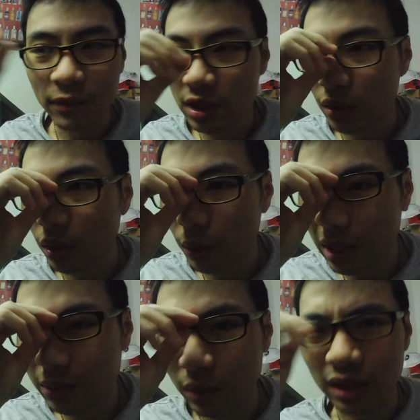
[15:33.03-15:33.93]
So the
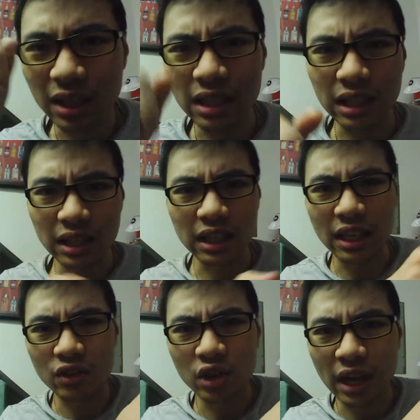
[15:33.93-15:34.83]
ones with the
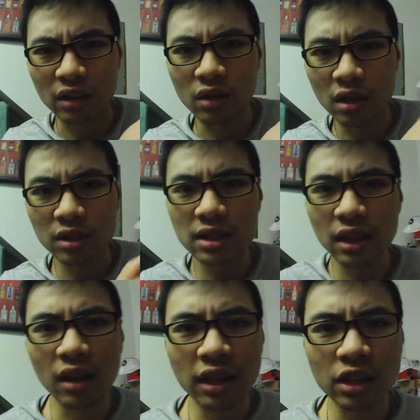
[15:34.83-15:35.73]
other analog
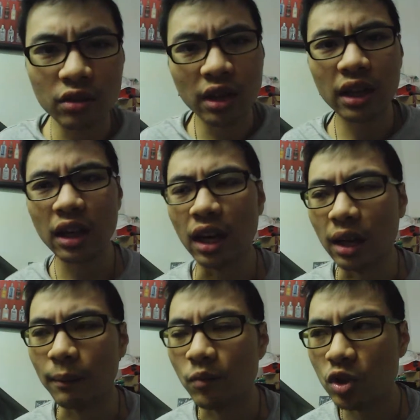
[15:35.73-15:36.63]
stick on it already.
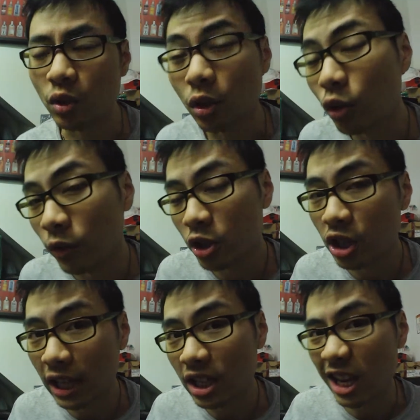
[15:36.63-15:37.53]
So the new
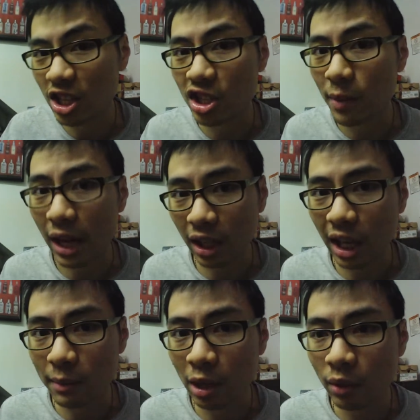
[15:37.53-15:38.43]
version that Japan
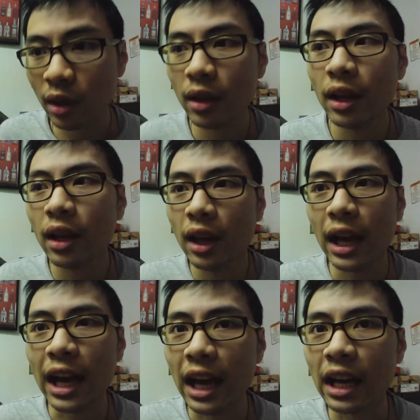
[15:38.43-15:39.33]
came out with,
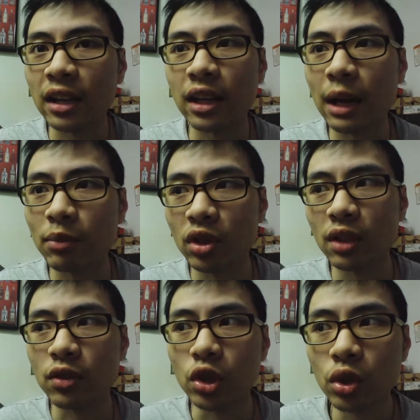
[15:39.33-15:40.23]
and I
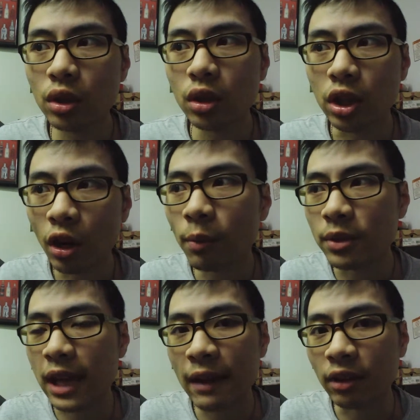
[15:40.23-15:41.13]
believe Europe
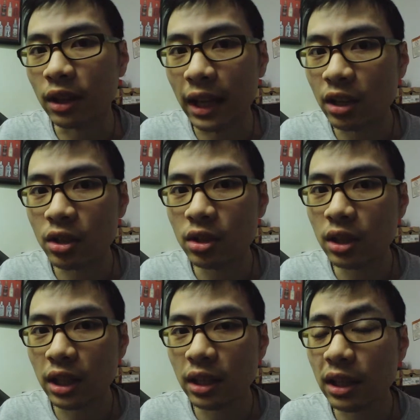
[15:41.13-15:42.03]
is having theirs.
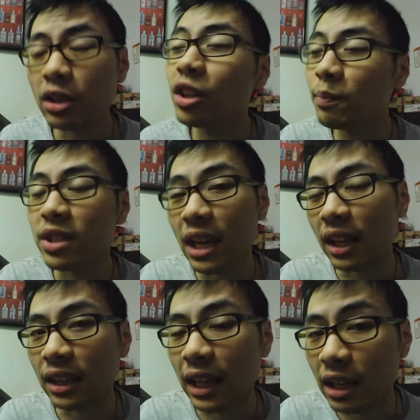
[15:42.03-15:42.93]
Europe is
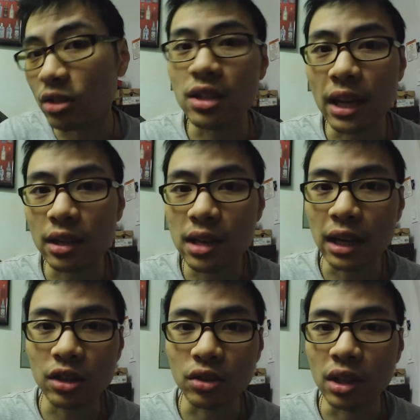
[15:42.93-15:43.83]
getting theirs next,
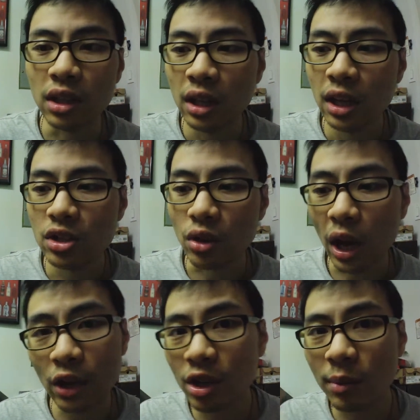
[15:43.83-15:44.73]
actually. So
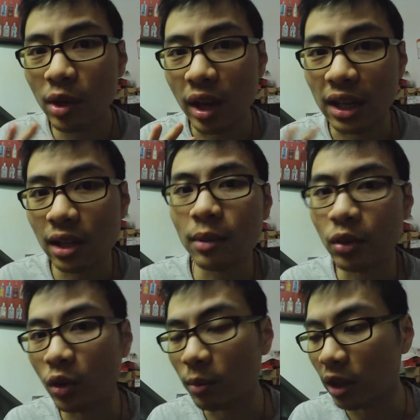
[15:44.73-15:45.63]
I don't know about anything
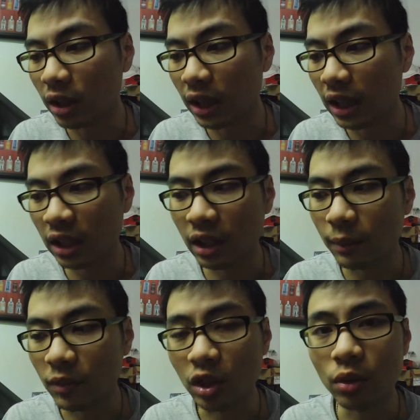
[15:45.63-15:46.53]
about North America getting
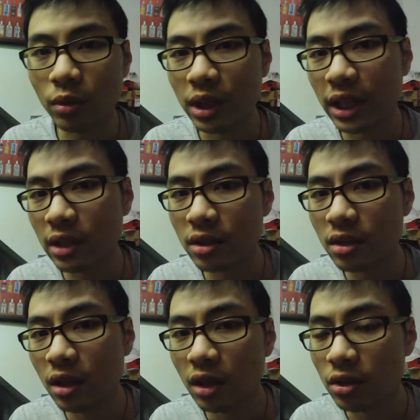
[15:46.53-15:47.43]
the new
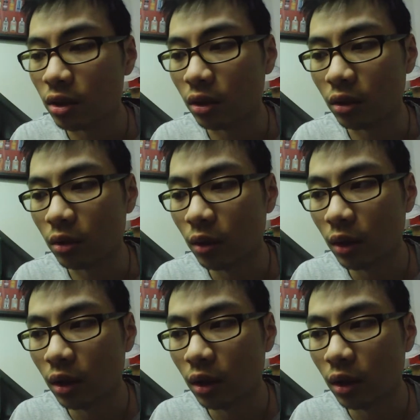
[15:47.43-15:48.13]
3DSs. So